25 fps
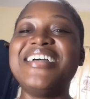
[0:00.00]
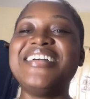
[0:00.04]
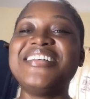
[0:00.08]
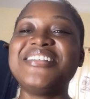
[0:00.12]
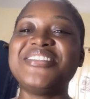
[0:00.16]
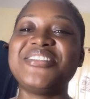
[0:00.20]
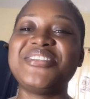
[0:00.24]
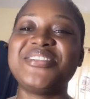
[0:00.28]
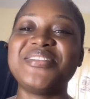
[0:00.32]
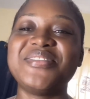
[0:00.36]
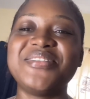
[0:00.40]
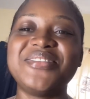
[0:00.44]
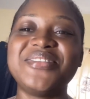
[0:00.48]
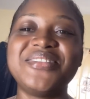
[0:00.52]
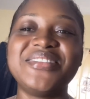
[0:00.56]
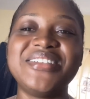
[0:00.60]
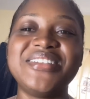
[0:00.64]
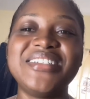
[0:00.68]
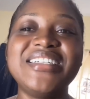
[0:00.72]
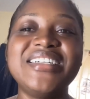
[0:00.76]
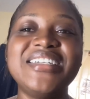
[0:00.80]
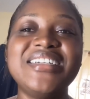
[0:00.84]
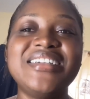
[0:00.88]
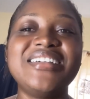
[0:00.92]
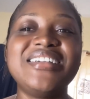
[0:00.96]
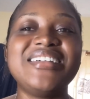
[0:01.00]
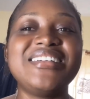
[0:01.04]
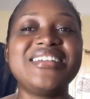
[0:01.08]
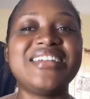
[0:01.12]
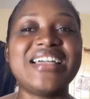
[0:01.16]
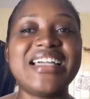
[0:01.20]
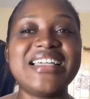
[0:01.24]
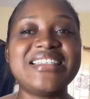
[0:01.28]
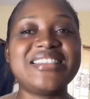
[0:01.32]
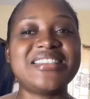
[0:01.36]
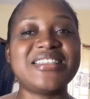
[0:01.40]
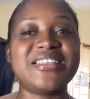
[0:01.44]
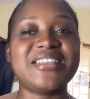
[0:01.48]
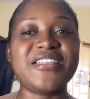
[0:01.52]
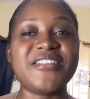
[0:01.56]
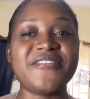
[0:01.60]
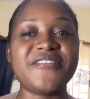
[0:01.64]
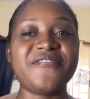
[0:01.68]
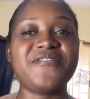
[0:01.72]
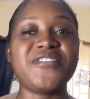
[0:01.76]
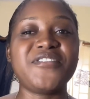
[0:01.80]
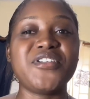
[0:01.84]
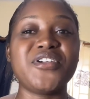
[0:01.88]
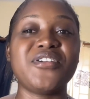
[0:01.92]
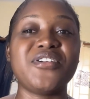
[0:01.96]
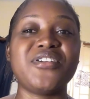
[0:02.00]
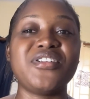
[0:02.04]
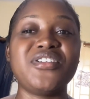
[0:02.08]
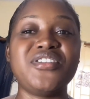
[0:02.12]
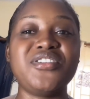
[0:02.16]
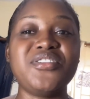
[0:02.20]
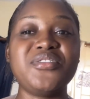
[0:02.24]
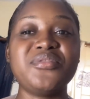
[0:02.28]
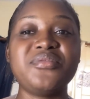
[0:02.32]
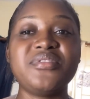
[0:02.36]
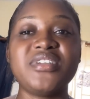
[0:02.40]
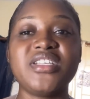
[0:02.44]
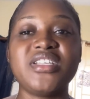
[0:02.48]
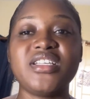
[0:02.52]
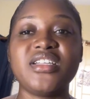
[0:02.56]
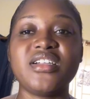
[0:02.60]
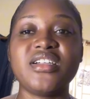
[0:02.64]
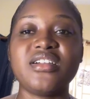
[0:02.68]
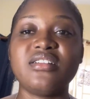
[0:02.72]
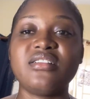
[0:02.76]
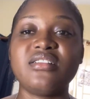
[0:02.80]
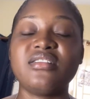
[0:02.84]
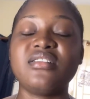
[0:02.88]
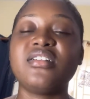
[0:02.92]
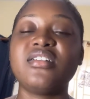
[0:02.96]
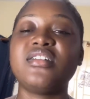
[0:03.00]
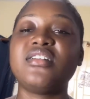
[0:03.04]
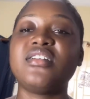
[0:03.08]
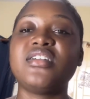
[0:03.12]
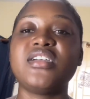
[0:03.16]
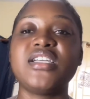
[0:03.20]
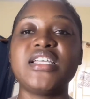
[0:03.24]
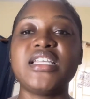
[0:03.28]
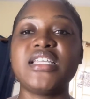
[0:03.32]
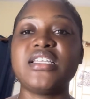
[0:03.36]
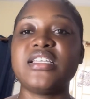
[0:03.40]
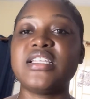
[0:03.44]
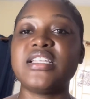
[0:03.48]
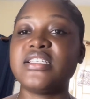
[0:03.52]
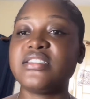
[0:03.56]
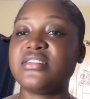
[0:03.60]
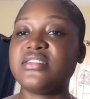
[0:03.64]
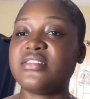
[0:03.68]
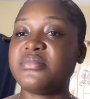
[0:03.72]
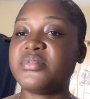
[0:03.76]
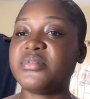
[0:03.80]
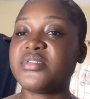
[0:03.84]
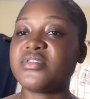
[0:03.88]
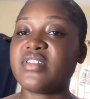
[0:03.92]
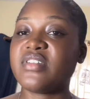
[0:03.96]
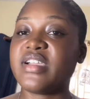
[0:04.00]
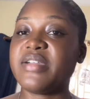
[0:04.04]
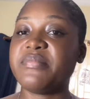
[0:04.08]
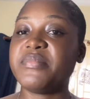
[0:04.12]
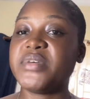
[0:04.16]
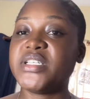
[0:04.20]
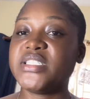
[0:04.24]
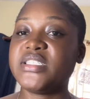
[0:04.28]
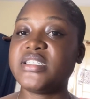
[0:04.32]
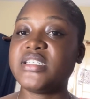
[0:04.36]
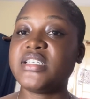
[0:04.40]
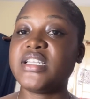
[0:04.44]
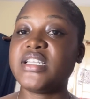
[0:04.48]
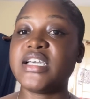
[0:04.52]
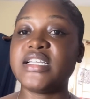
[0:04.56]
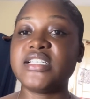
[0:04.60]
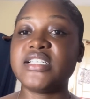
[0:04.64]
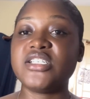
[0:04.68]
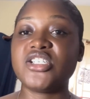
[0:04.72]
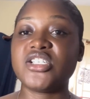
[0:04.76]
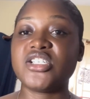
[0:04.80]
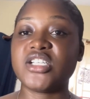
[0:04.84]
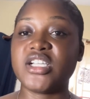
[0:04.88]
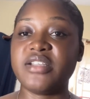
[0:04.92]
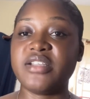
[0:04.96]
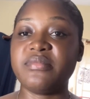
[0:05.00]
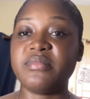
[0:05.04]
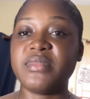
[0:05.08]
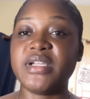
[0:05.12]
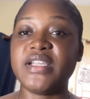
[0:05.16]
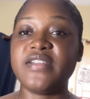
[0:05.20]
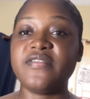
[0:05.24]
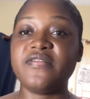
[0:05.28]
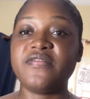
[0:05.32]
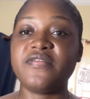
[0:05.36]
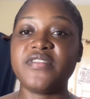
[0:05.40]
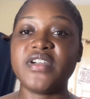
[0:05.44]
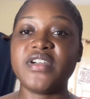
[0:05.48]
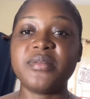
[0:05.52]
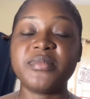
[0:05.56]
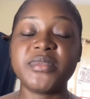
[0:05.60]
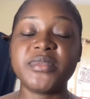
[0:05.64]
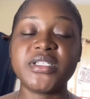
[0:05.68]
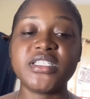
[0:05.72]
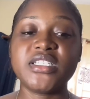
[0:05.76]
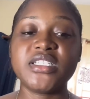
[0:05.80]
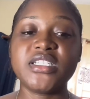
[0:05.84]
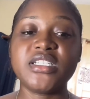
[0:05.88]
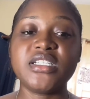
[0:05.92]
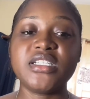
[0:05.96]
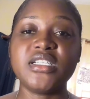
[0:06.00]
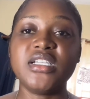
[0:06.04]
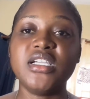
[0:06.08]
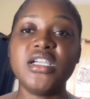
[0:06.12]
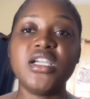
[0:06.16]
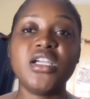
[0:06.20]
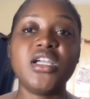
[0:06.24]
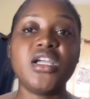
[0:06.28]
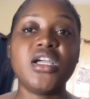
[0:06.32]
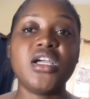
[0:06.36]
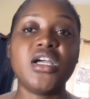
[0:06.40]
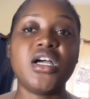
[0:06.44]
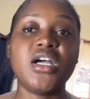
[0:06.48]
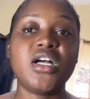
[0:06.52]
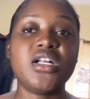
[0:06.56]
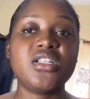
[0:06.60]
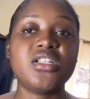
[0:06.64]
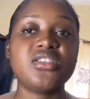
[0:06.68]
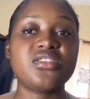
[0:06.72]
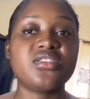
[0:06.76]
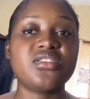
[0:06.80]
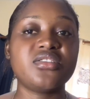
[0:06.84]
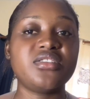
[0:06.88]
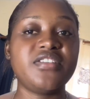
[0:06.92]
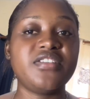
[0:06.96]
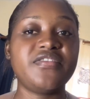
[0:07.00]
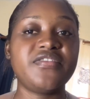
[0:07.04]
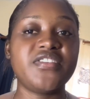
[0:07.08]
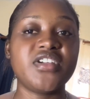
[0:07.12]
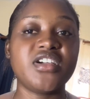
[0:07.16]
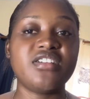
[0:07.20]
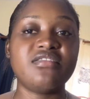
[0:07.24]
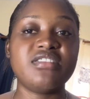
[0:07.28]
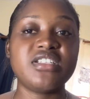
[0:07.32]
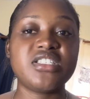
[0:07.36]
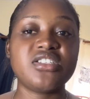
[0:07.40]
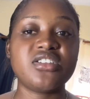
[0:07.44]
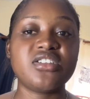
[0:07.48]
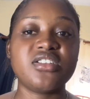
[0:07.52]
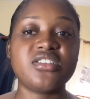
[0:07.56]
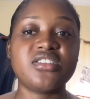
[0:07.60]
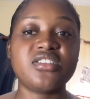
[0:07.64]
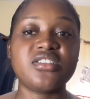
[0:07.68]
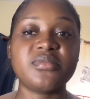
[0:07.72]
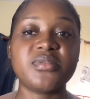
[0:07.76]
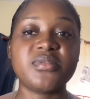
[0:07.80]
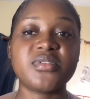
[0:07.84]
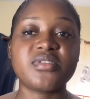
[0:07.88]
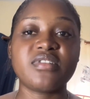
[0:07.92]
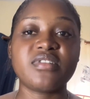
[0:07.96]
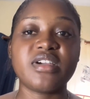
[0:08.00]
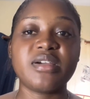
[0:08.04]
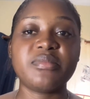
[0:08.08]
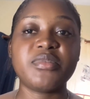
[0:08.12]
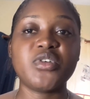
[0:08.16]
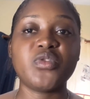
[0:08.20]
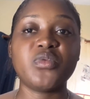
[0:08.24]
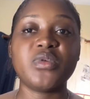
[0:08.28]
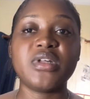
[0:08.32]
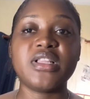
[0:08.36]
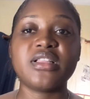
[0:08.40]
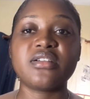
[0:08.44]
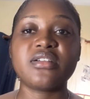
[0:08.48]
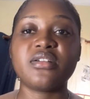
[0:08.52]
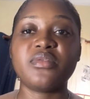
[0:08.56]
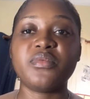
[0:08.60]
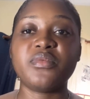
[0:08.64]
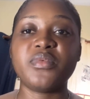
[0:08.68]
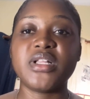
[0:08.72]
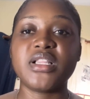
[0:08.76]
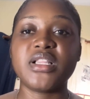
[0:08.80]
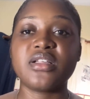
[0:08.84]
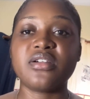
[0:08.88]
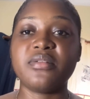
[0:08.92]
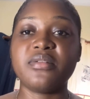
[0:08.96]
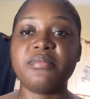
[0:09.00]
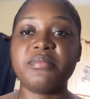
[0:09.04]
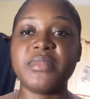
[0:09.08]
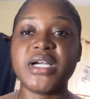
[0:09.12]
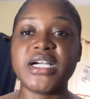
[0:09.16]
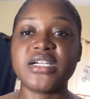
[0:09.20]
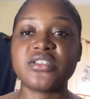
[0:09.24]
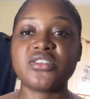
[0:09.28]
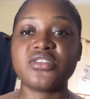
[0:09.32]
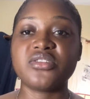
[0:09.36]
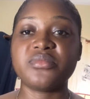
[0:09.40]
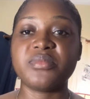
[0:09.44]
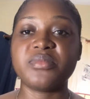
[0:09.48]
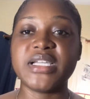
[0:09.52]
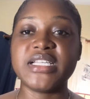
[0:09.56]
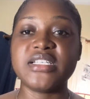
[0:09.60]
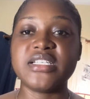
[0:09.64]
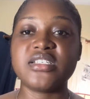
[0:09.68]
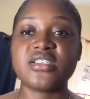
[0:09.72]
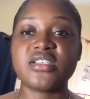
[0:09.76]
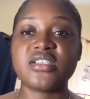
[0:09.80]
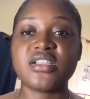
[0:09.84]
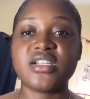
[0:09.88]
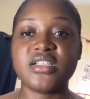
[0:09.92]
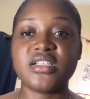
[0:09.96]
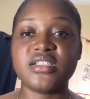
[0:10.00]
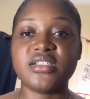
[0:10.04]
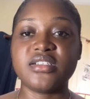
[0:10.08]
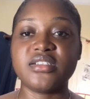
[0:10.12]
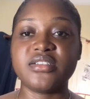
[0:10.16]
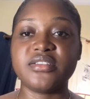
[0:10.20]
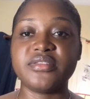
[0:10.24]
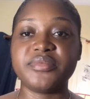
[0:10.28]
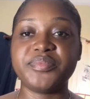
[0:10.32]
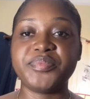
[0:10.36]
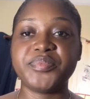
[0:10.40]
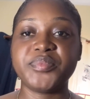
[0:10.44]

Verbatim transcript: So guys, if you're new here, hit that subscribe button and join my family. Also, if you're a return subscriber, welcome welcome back to my channel.